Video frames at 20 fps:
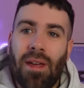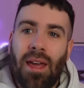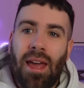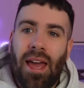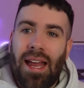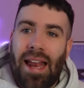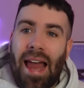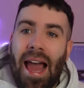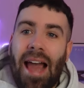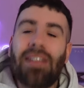
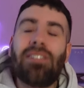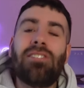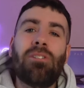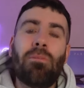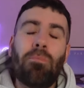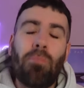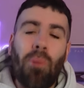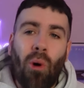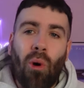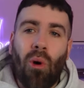and our
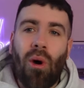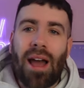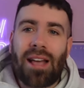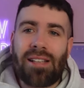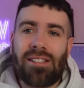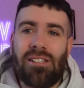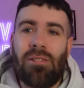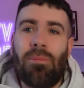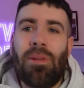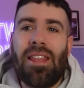support has
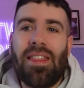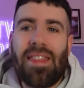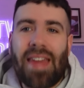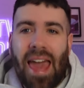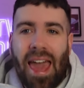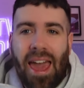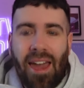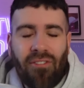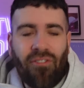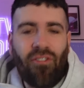to be
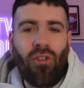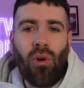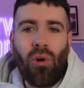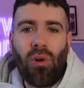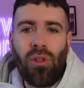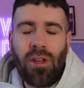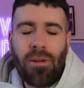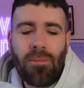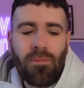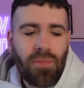there for
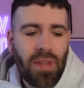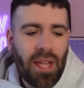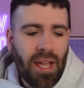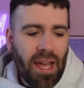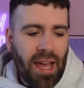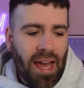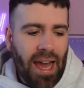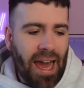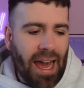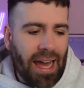them.
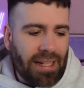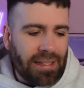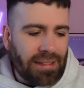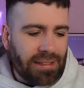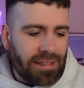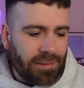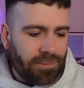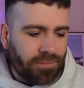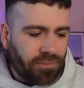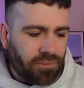And
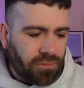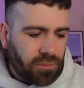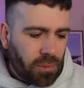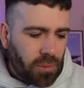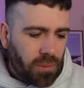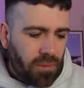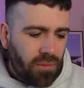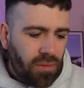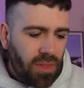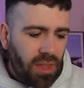
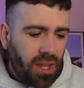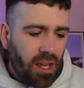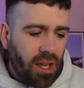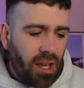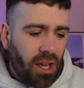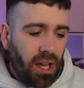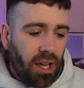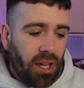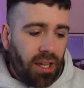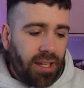
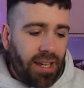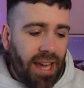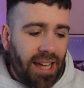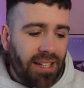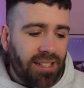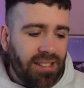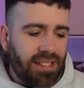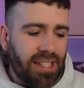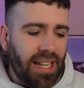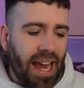
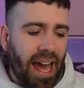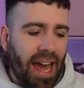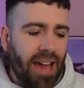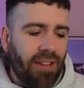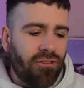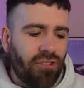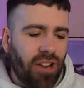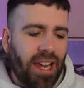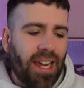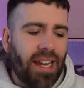yesterday
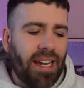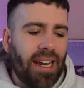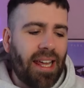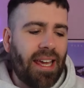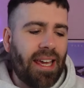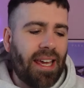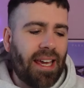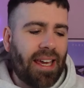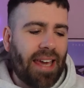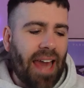
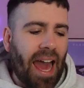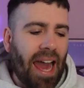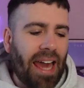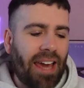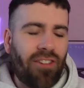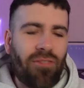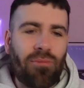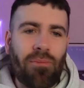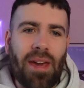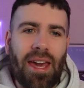really
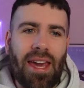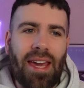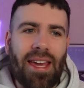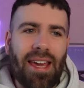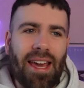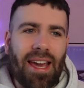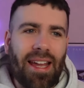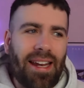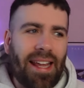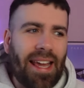gave me
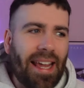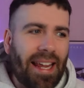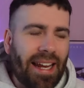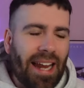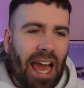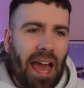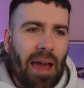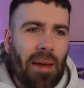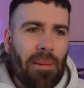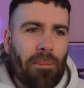an
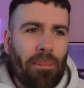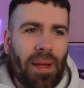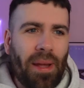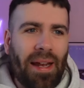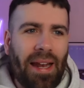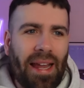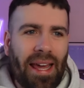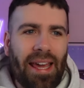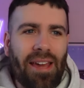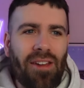inner
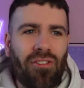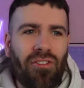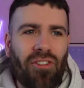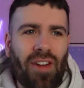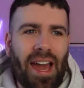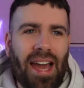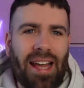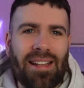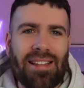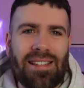belief
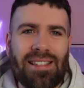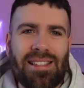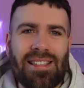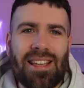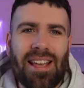and